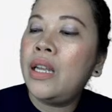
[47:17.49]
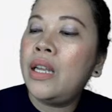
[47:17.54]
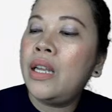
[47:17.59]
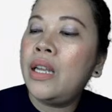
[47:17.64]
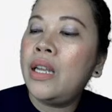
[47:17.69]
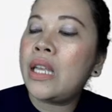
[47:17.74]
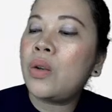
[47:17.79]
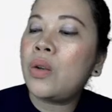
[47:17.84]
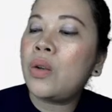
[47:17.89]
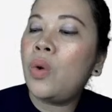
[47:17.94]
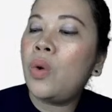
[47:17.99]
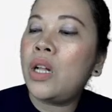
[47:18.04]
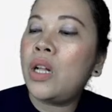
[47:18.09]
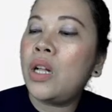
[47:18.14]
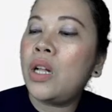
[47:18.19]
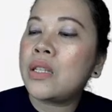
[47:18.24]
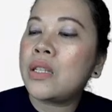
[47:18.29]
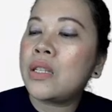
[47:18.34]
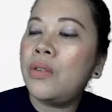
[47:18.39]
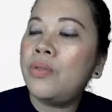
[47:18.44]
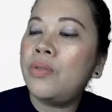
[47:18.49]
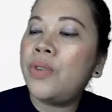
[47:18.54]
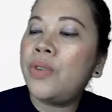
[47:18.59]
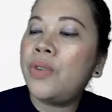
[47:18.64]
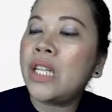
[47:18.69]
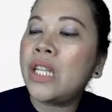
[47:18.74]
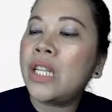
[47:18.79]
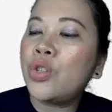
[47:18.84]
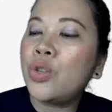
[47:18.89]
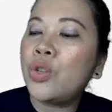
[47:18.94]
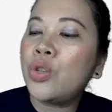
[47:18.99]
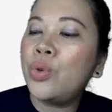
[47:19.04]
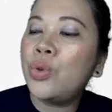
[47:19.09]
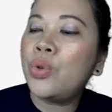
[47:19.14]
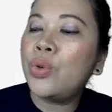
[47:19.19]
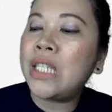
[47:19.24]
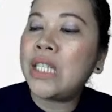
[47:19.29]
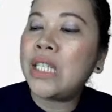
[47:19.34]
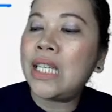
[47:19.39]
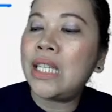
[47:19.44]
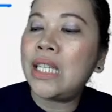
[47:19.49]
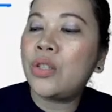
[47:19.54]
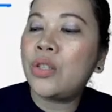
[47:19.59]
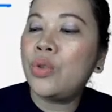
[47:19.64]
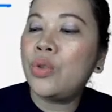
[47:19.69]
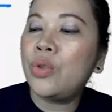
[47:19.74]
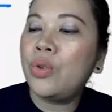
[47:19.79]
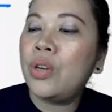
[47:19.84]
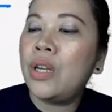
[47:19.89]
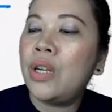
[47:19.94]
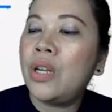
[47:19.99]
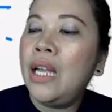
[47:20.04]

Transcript: equals V2 T2.